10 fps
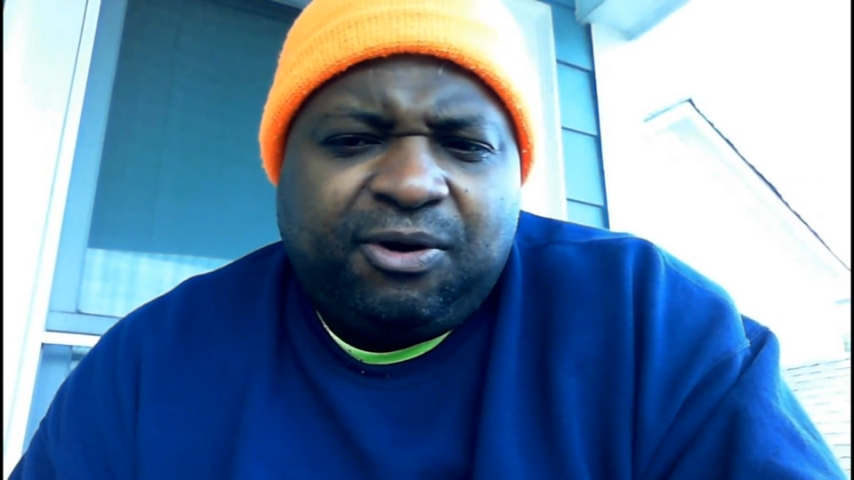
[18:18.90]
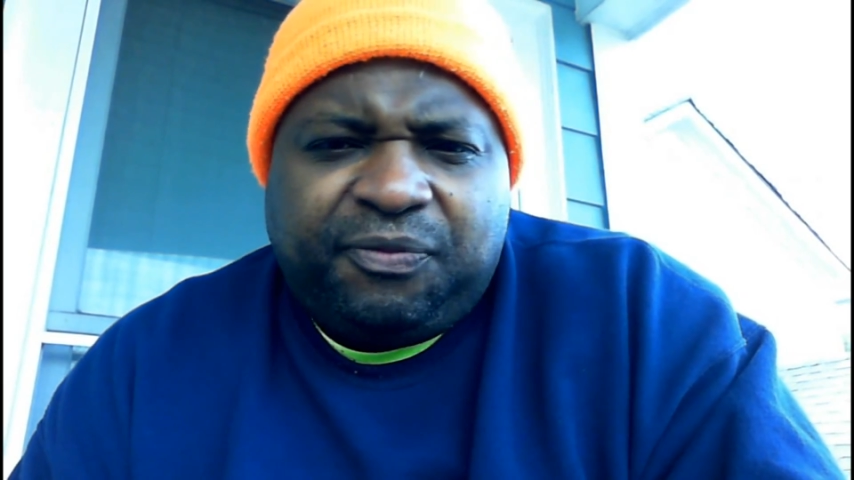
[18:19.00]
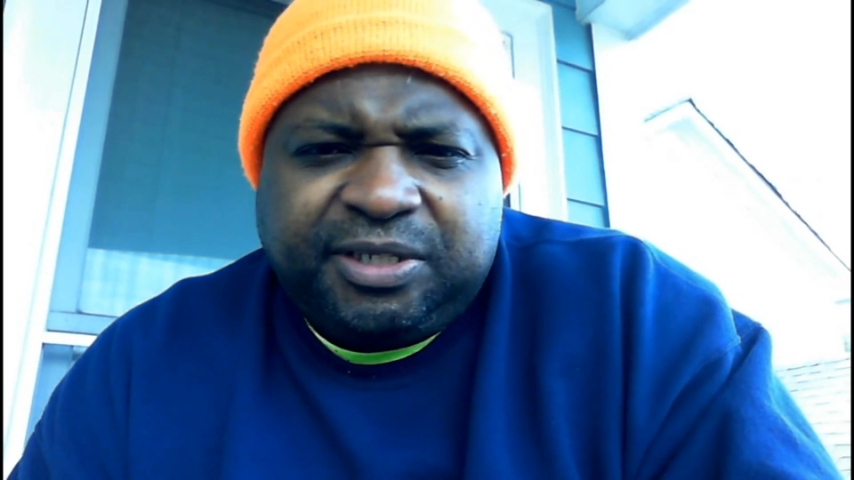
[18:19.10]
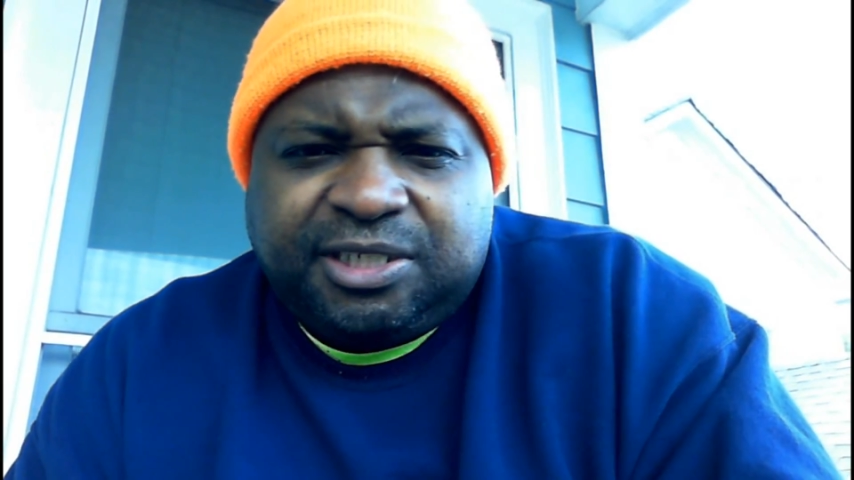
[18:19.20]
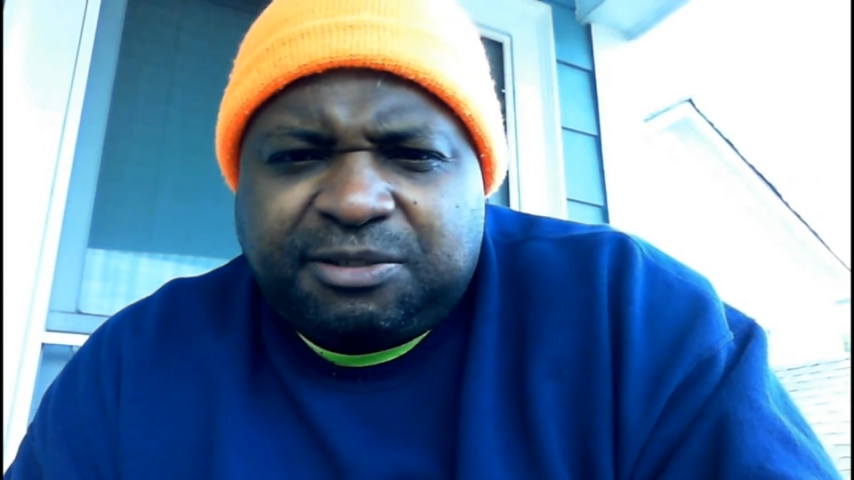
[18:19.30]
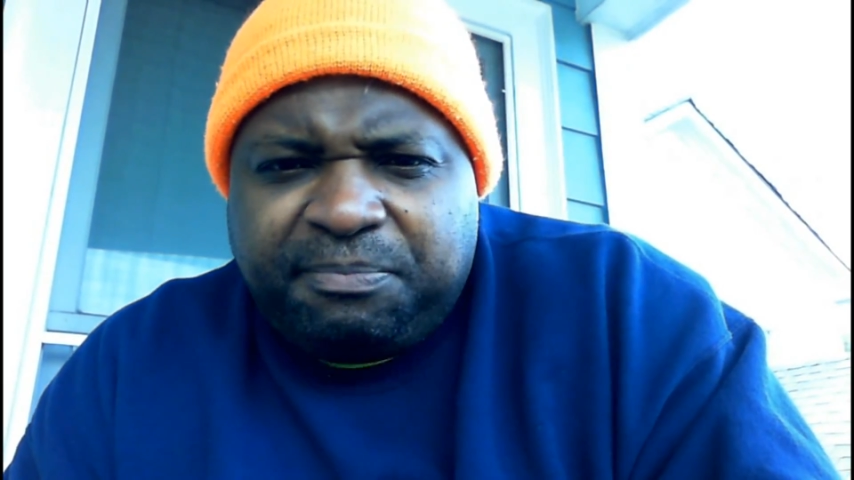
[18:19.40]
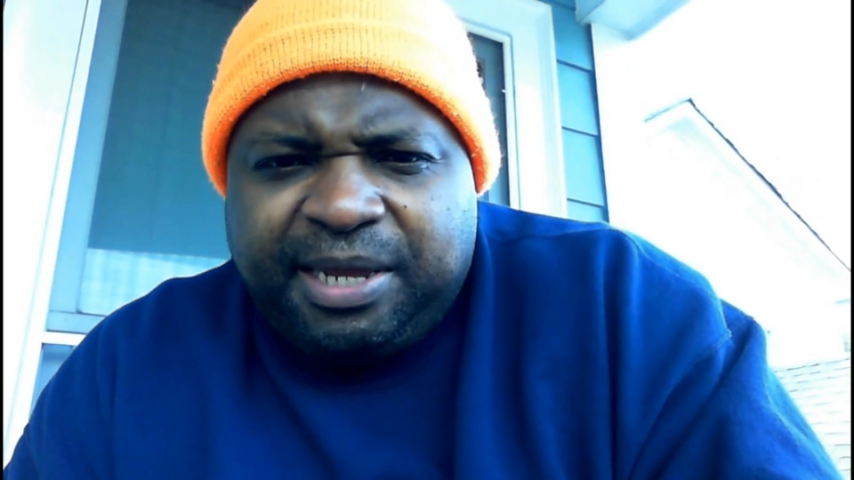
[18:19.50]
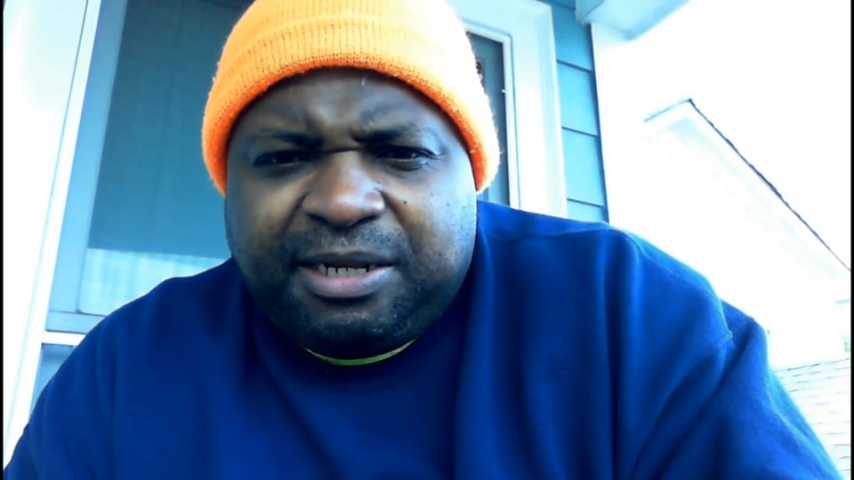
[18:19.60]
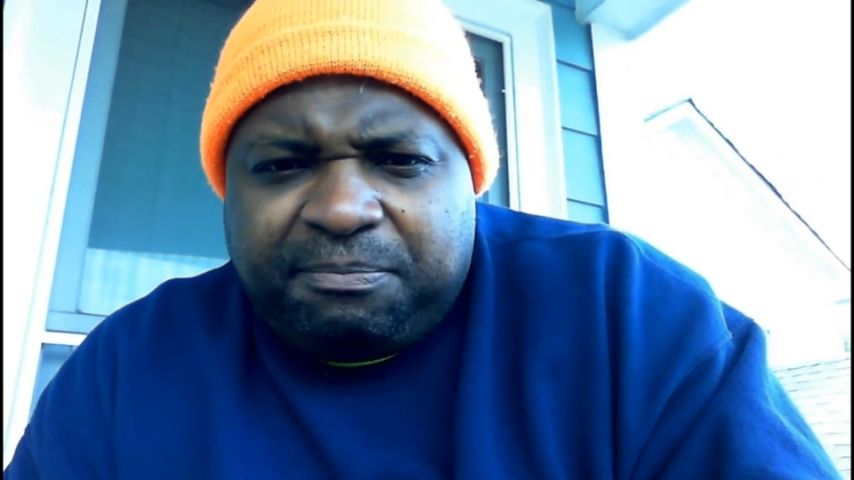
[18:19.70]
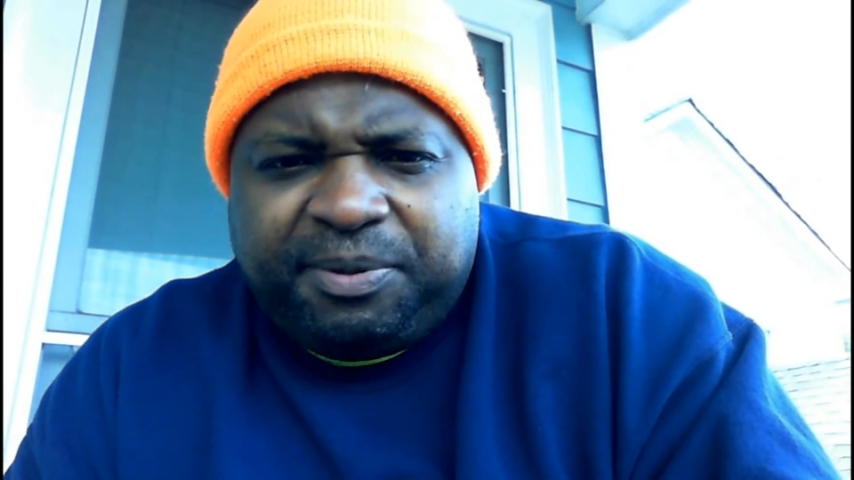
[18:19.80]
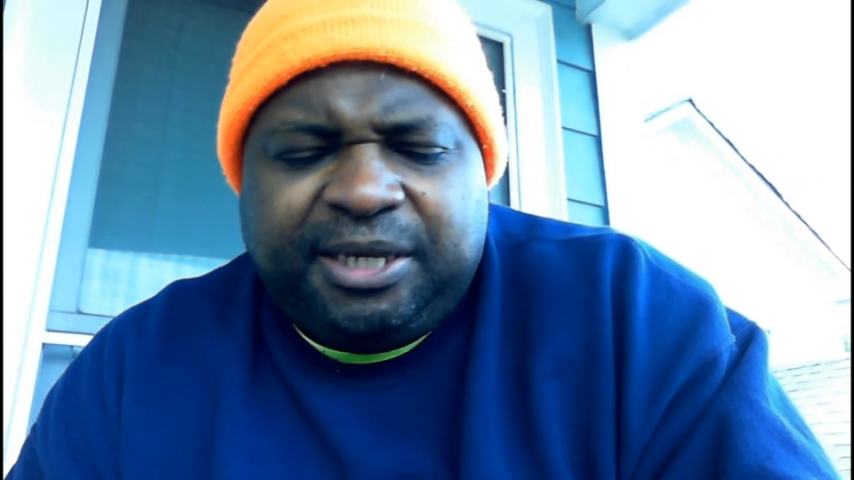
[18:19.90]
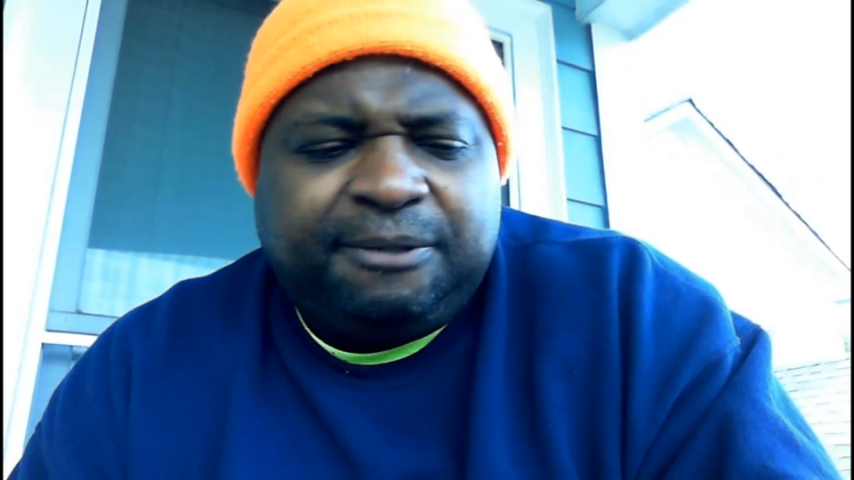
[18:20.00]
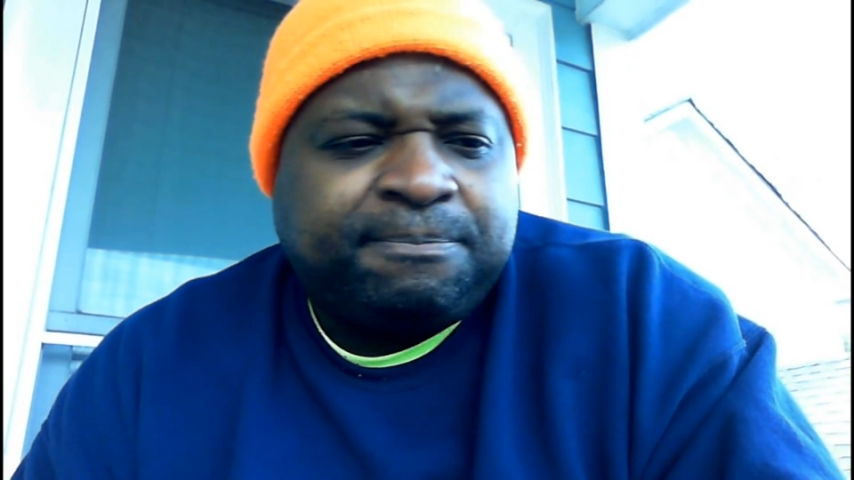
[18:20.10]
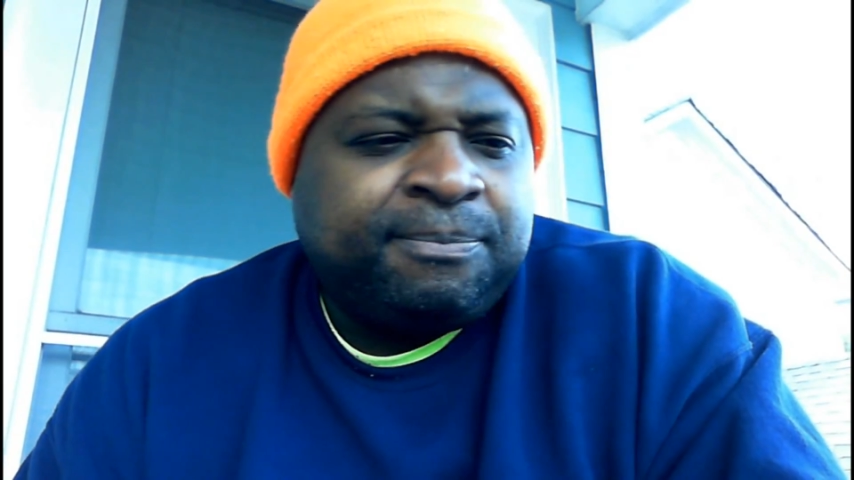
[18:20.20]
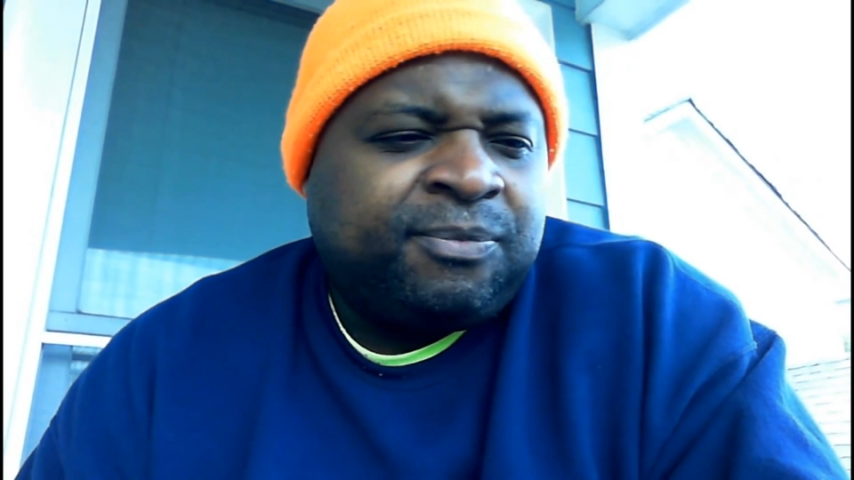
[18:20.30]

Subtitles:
this is meant to be.